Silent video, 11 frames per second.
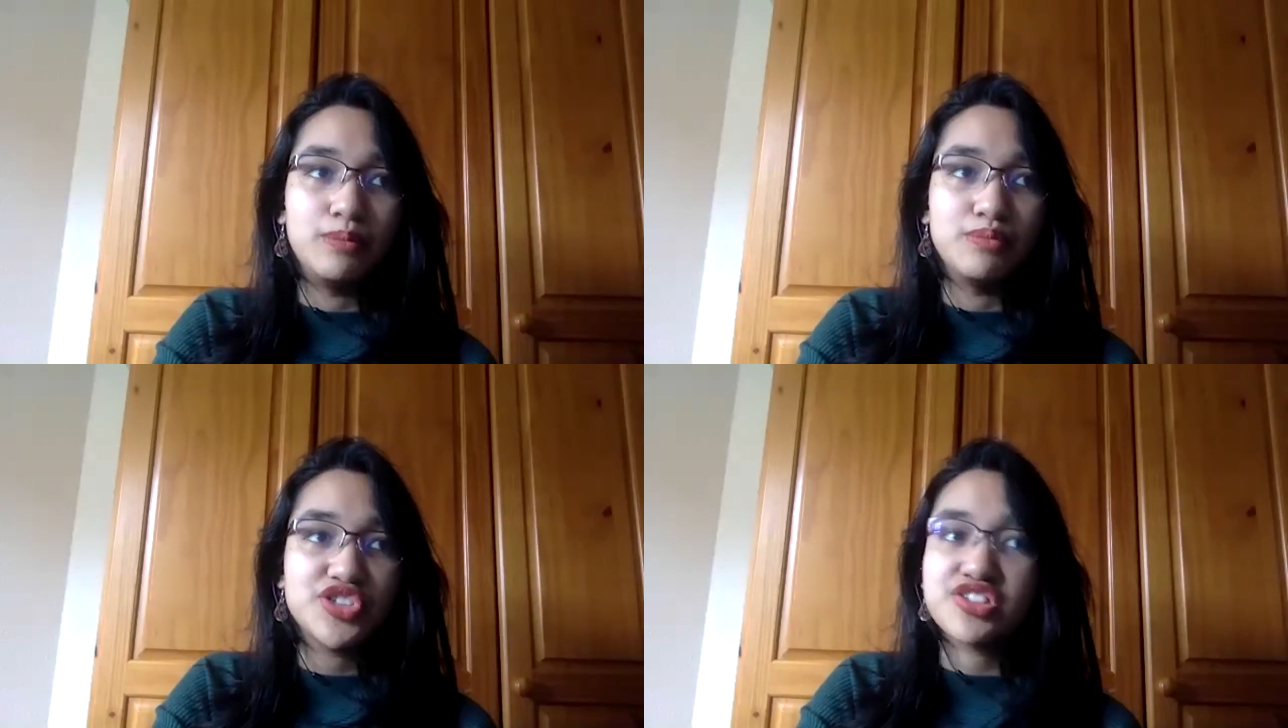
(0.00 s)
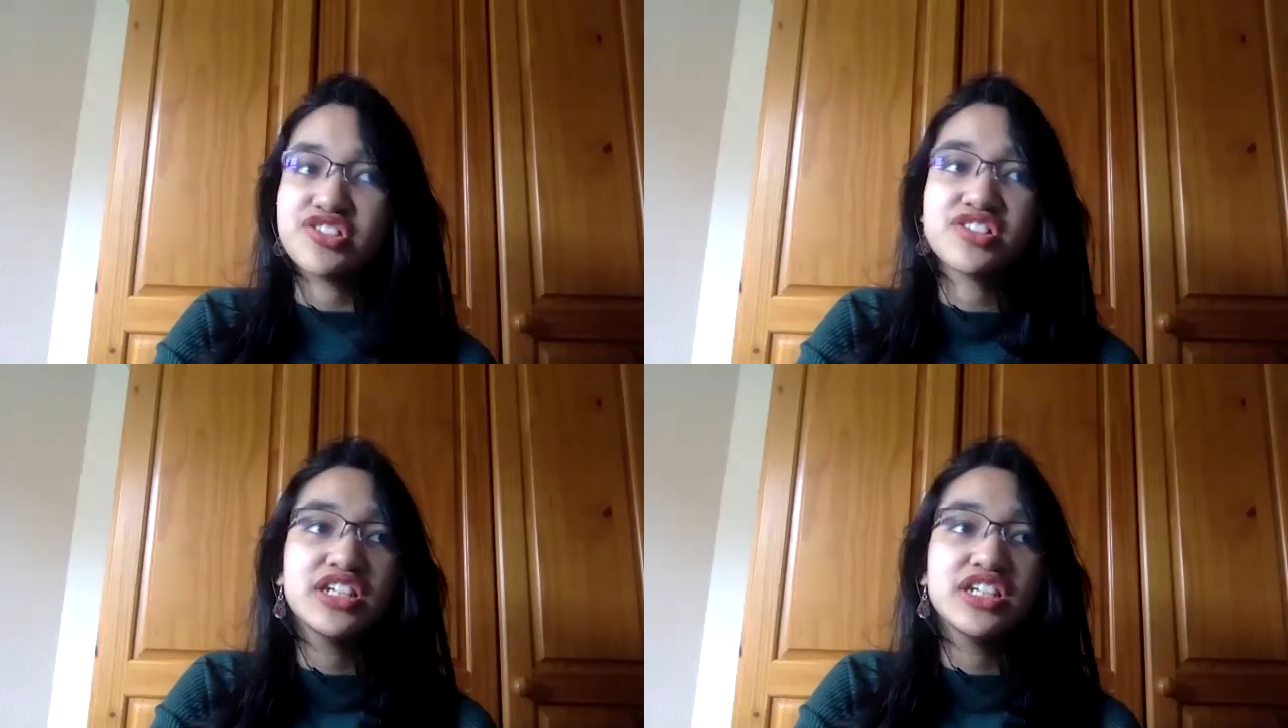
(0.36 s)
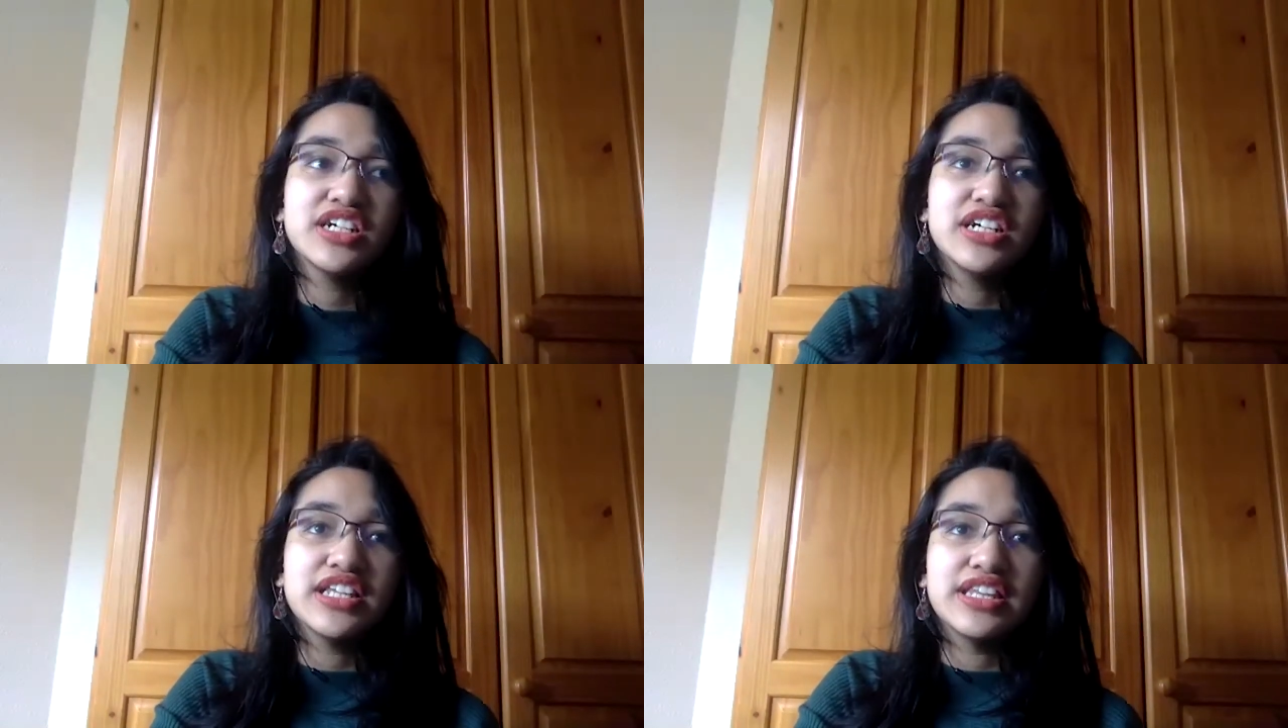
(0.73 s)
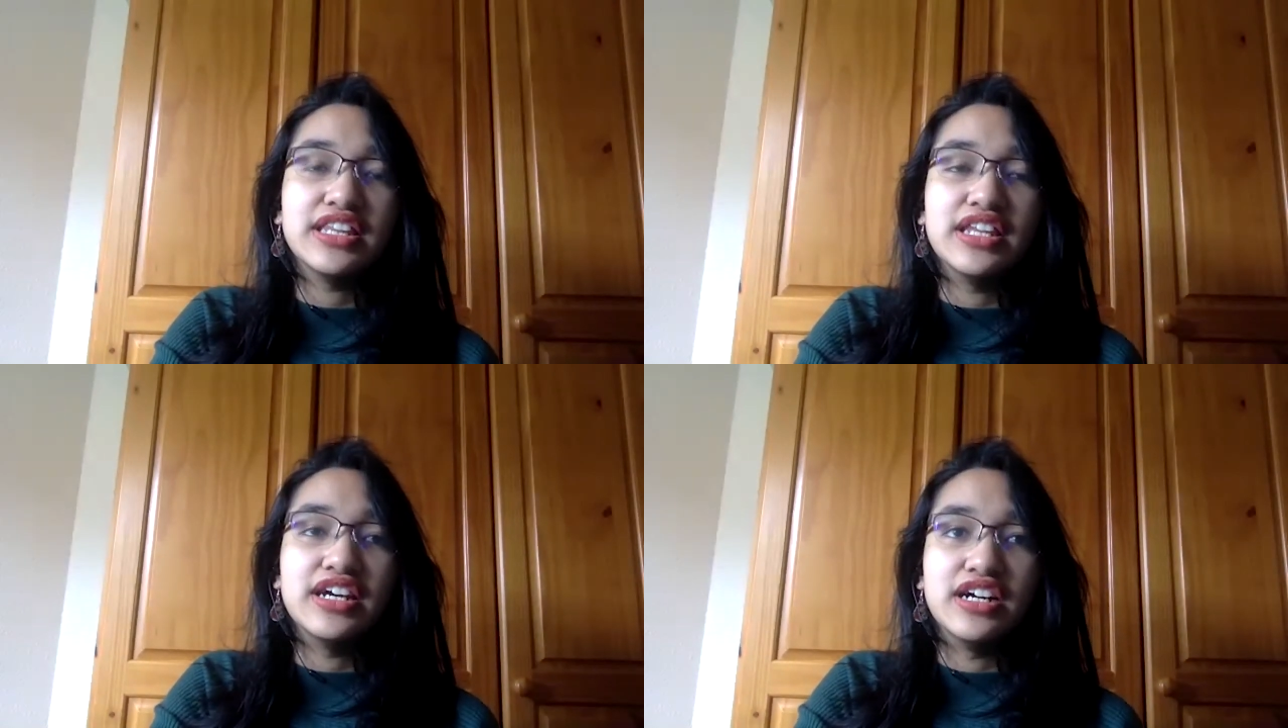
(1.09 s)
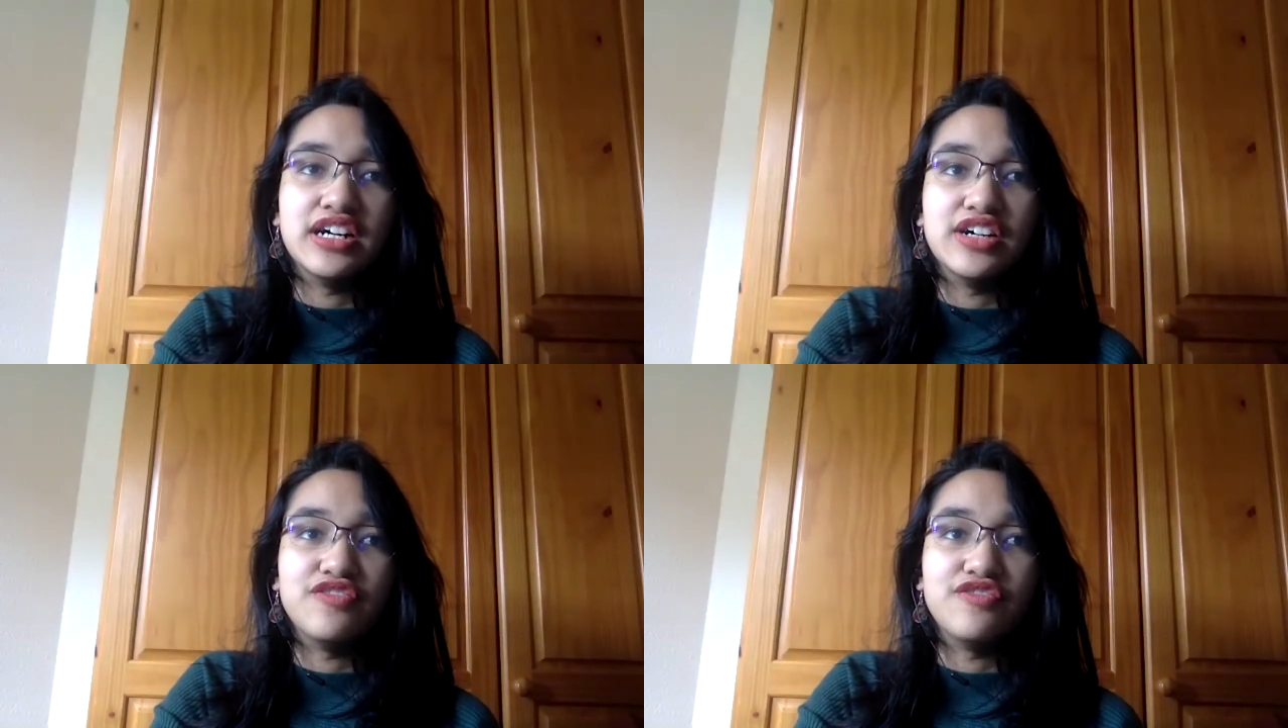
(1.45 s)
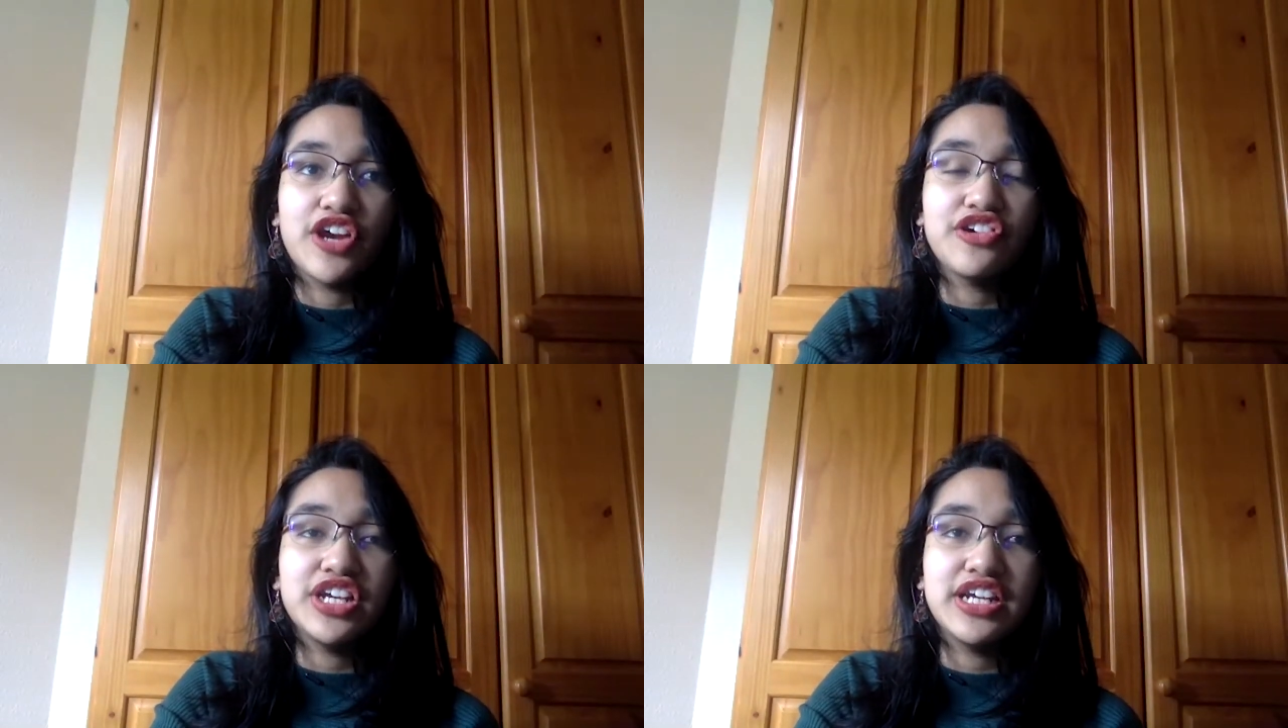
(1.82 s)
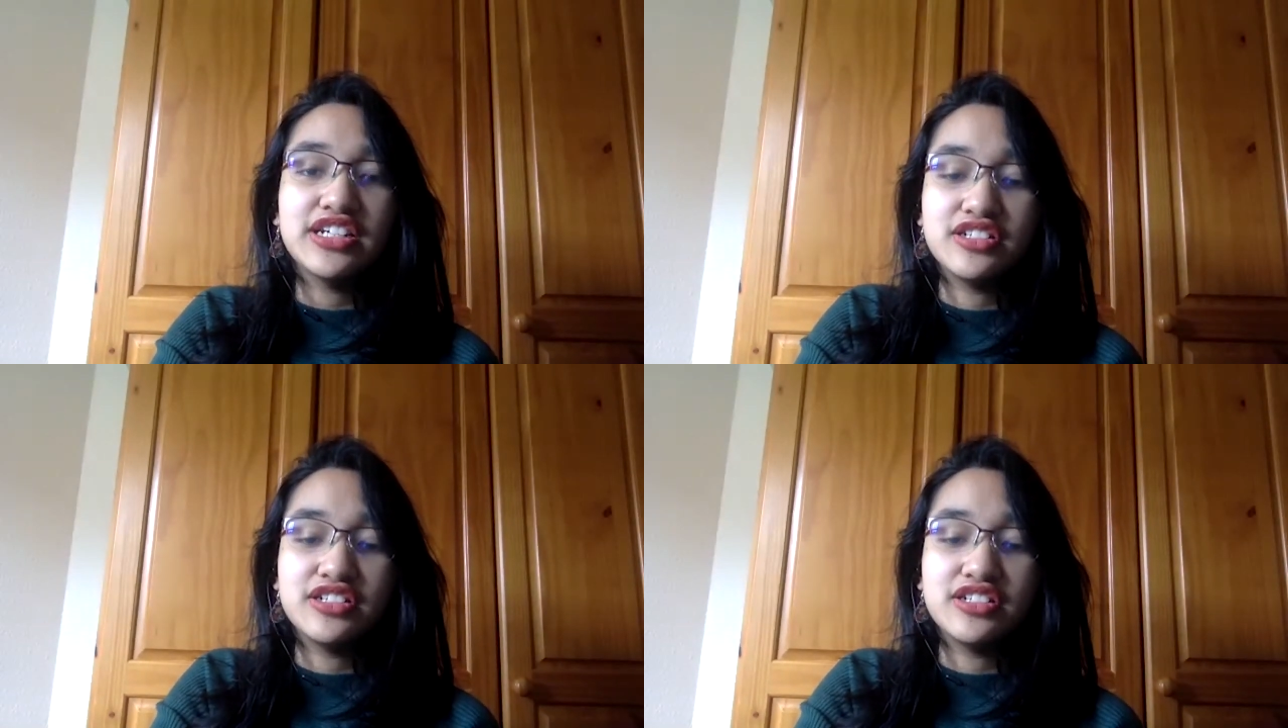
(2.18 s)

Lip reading: just a very